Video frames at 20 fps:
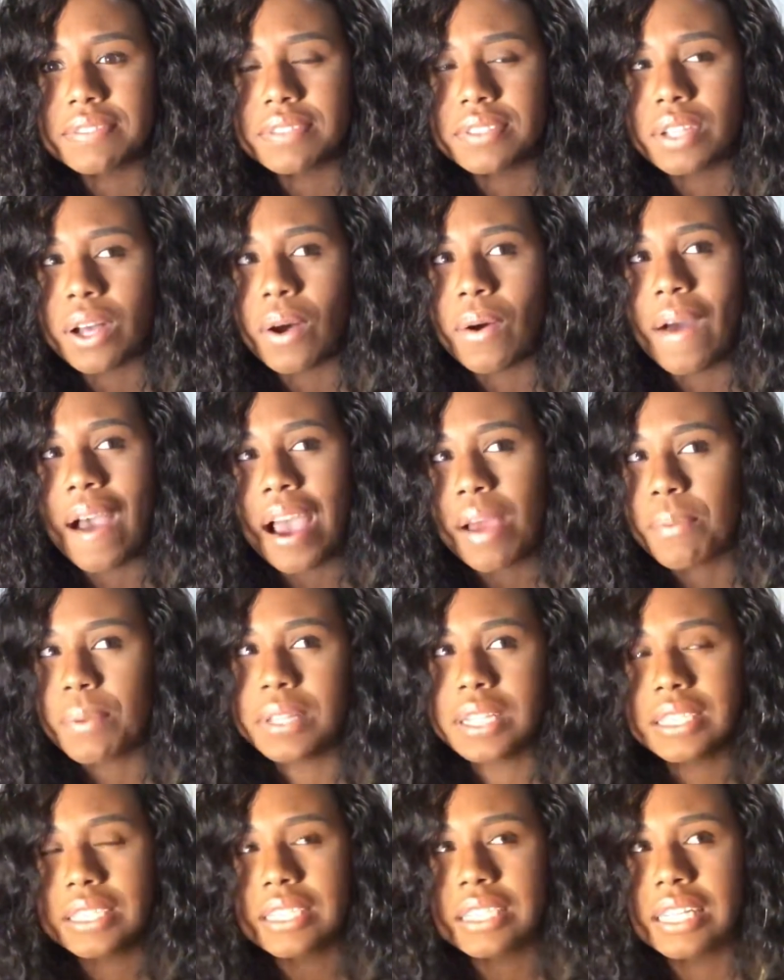So, I
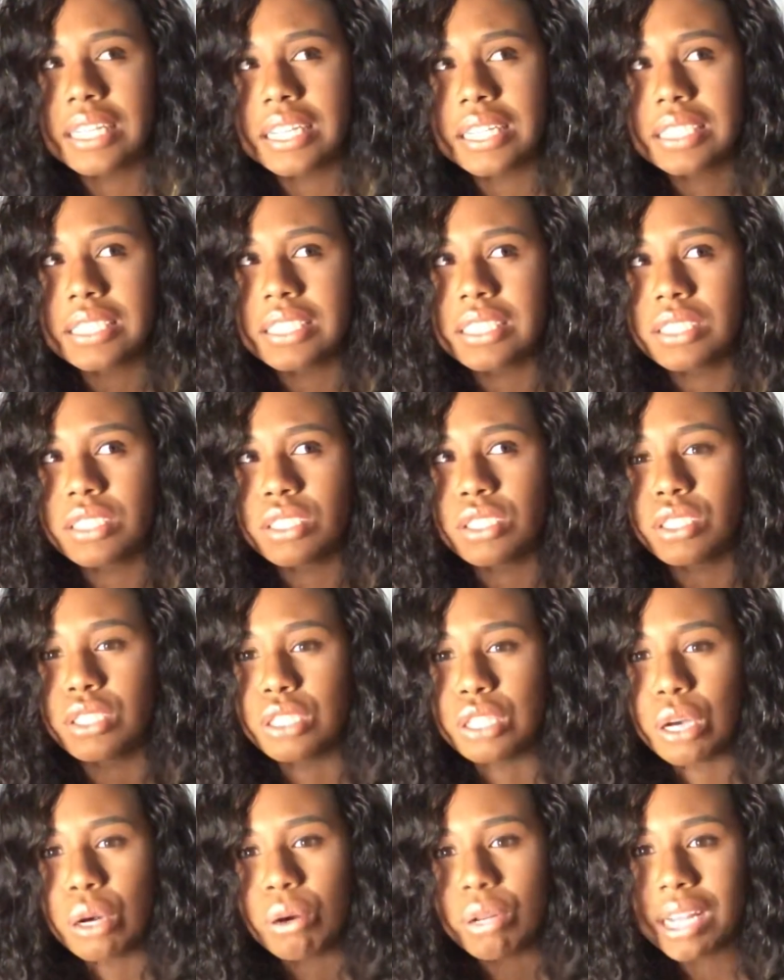really didn't
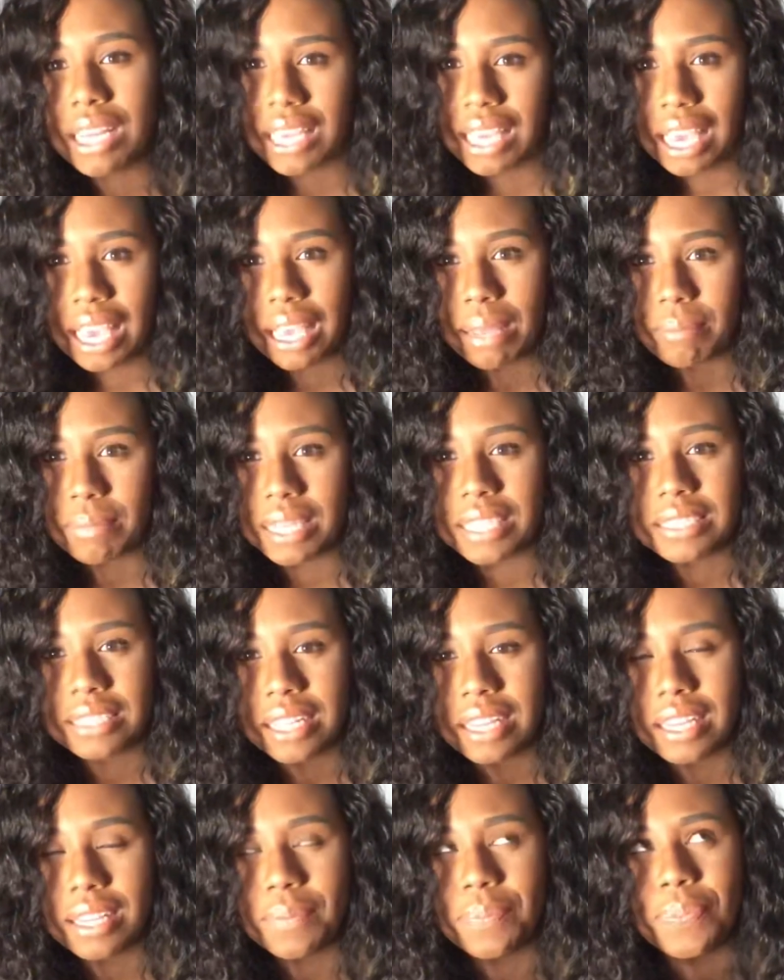know the game like
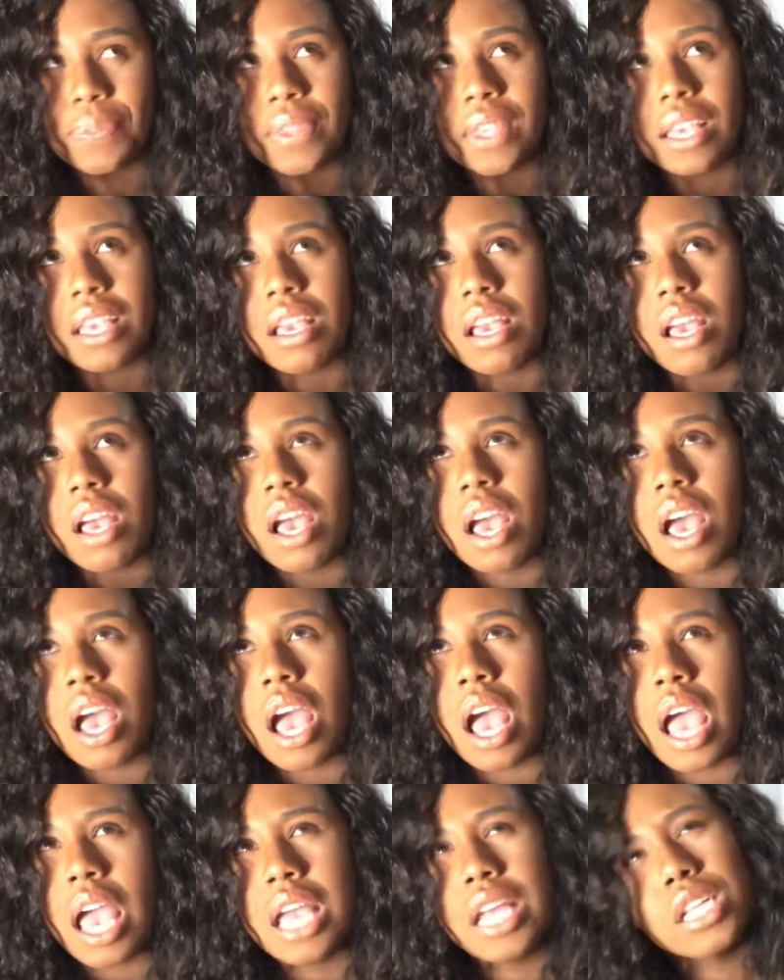that.
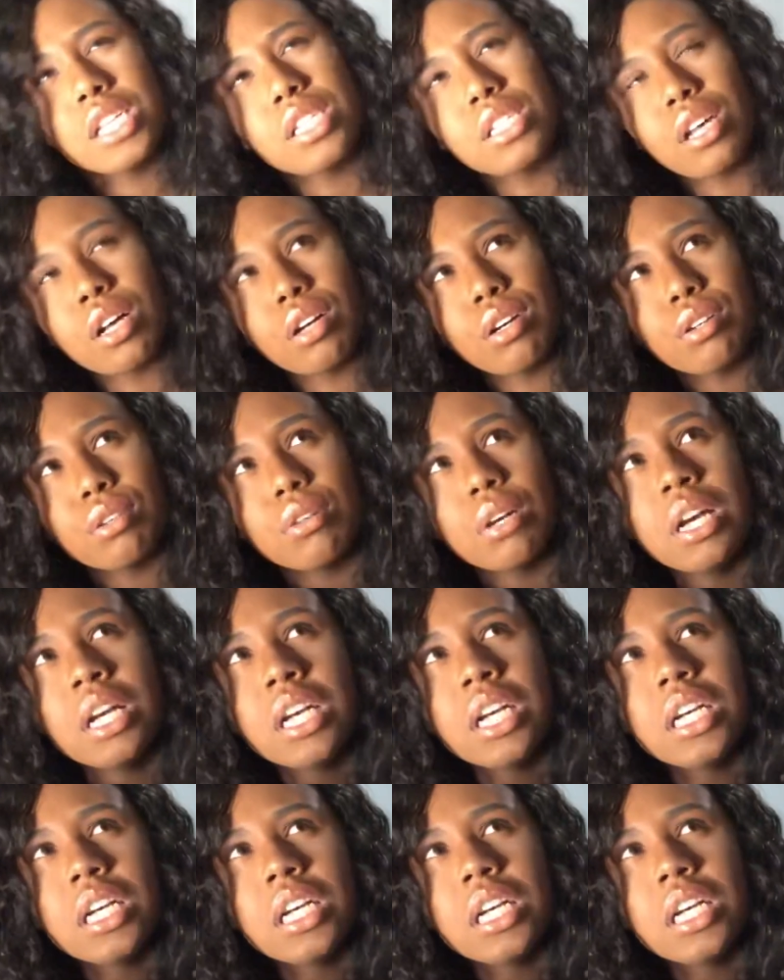And so,